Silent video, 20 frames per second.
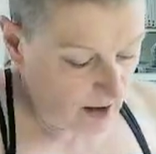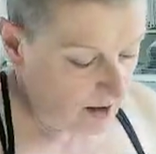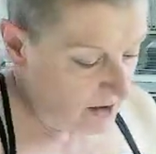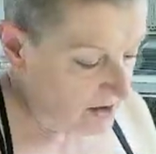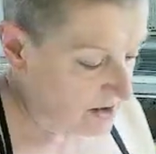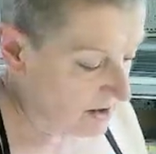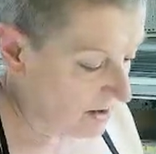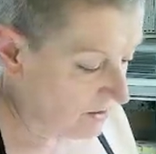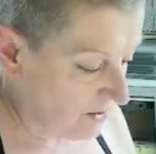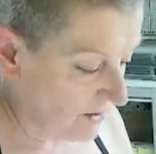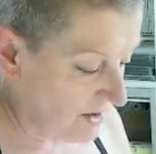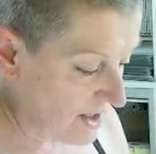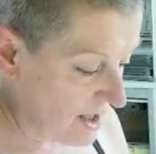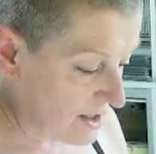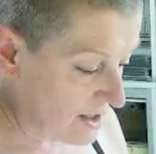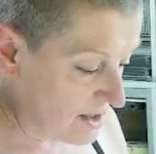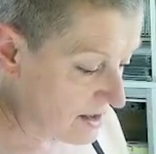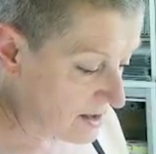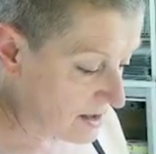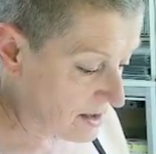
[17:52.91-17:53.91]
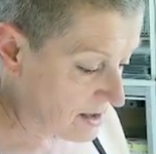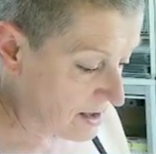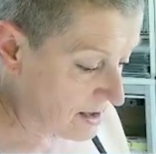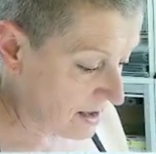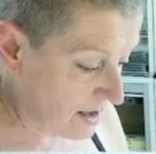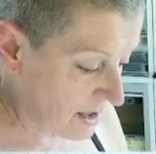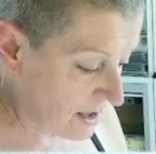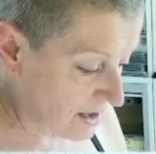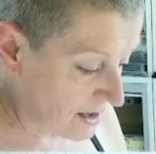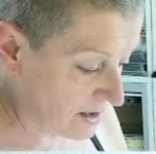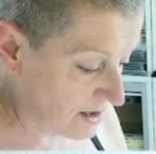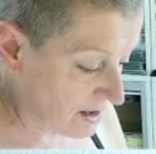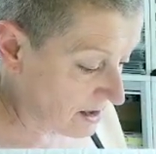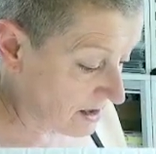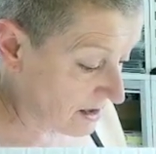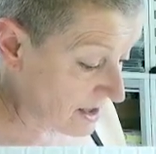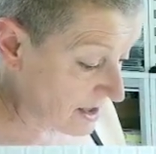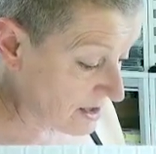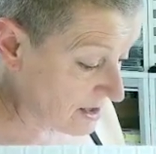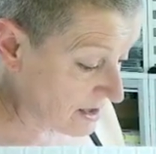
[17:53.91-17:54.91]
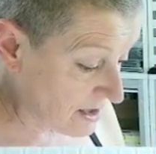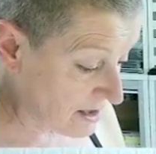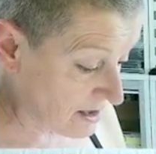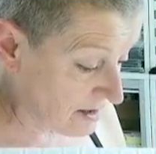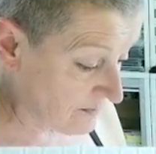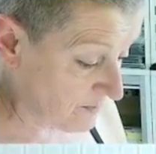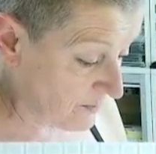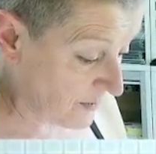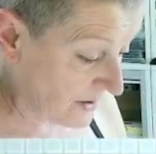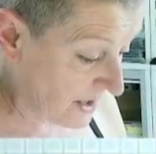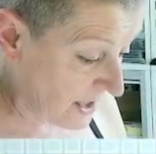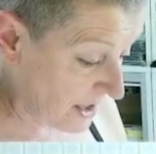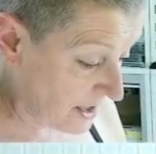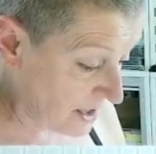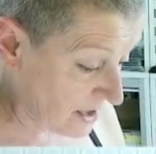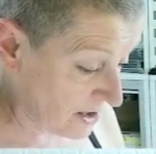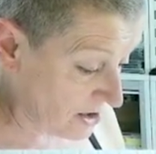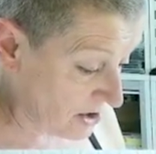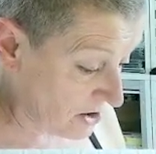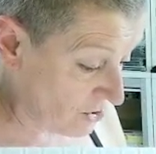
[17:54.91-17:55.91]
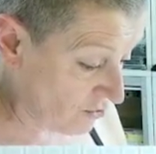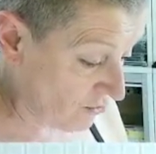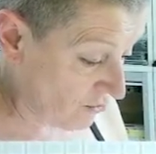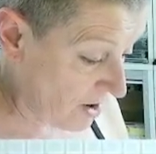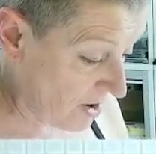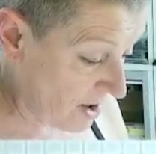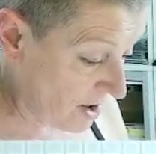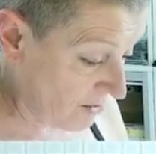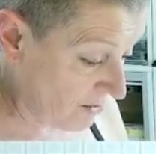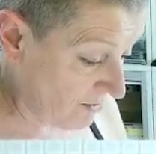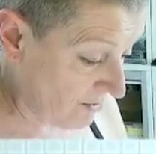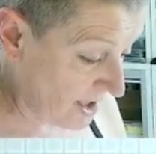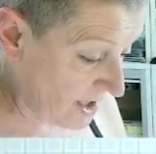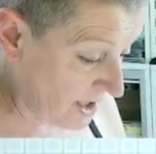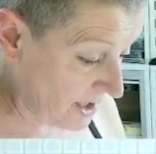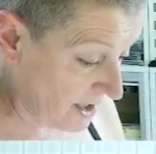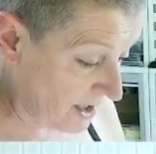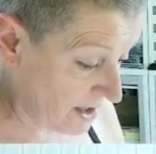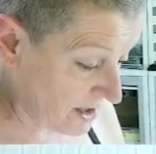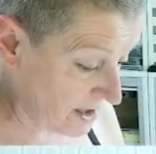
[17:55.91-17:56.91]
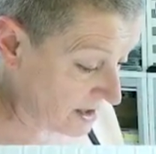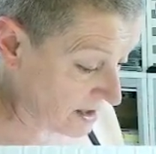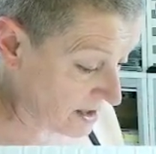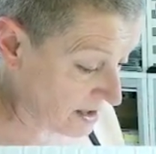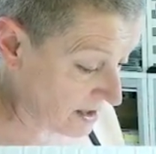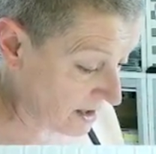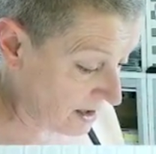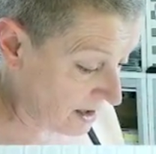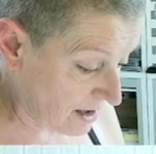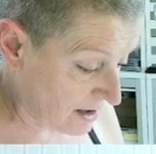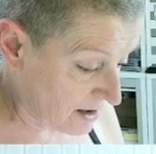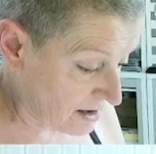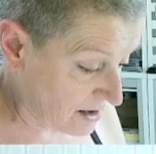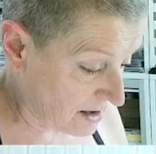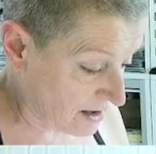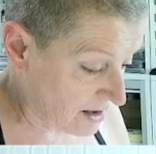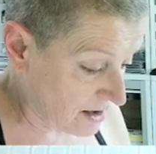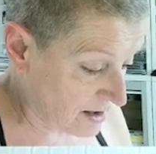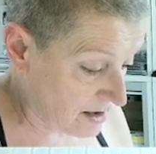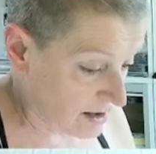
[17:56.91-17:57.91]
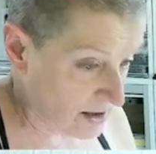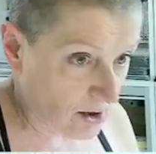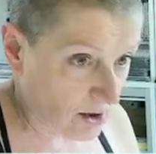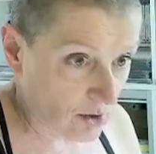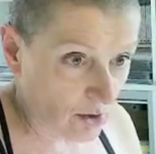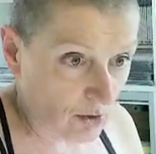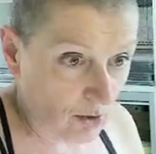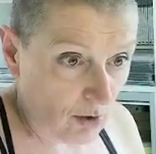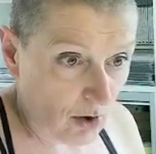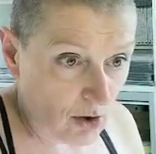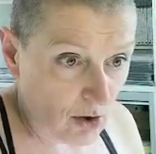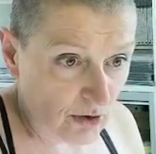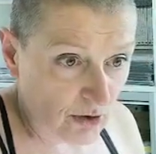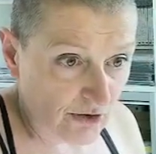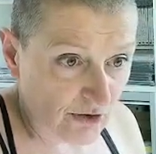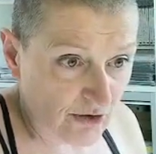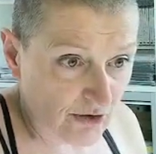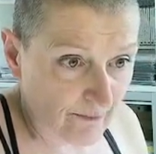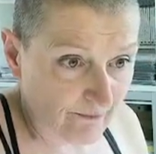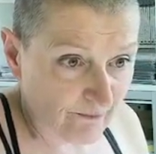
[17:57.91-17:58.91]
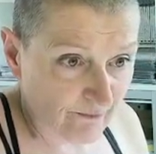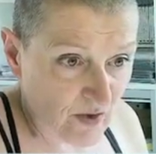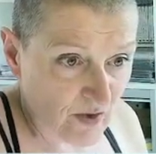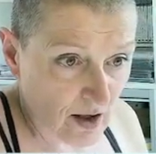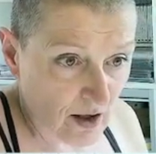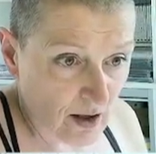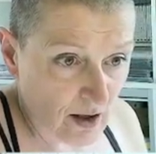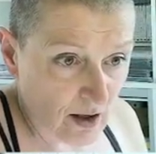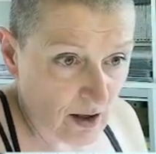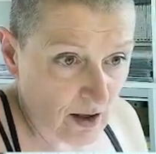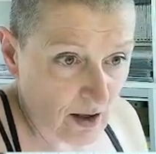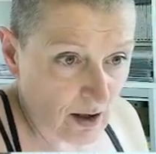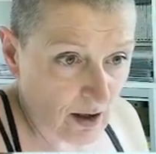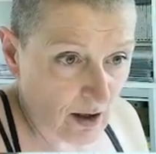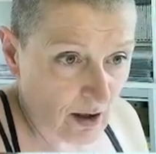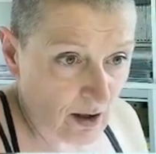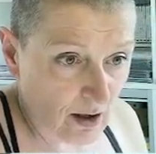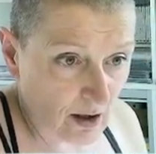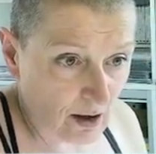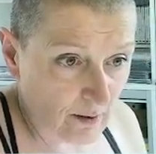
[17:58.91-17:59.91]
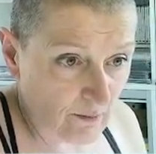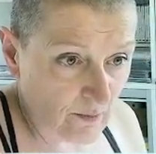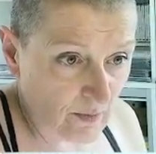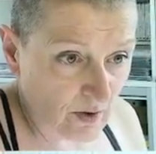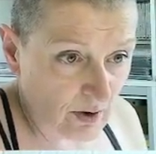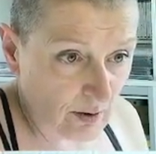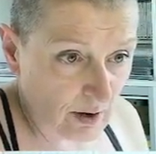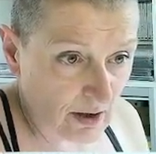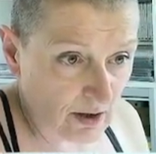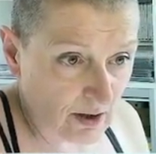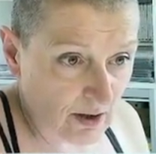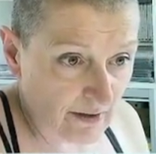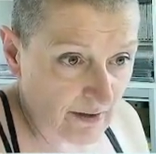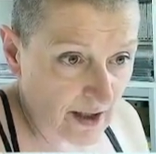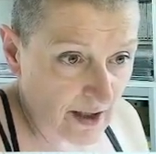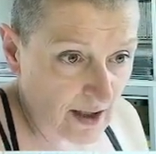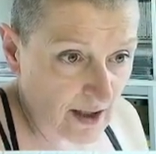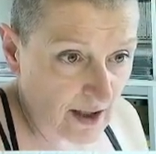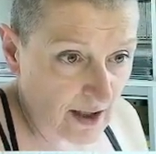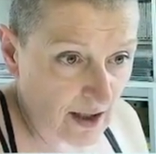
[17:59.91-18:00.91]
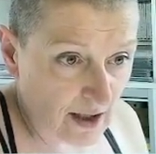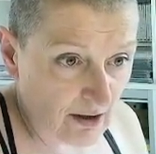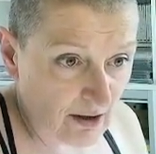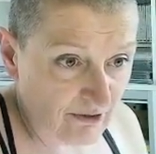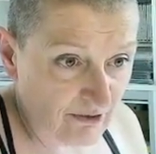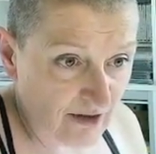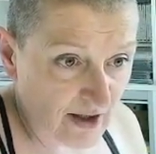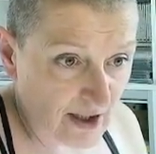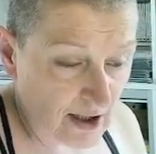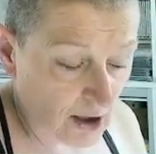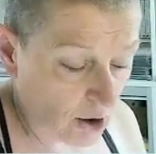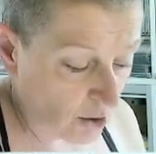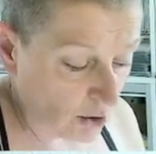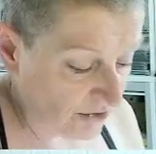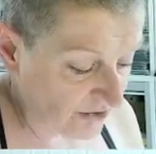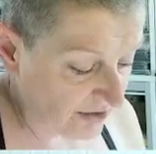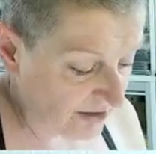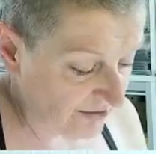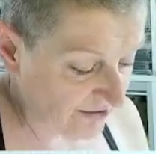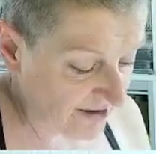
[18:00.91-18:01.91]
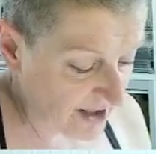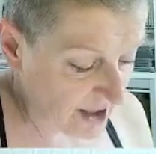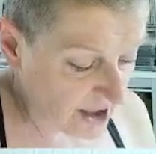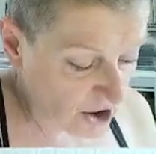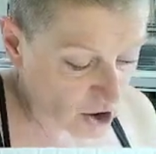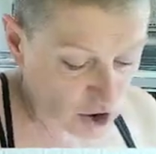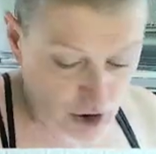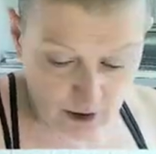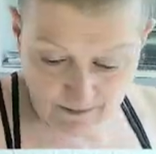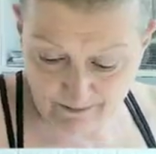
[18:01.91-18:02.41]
So this is beginning to dry really nicely because it's so hot. And you get that lovely glossy finish.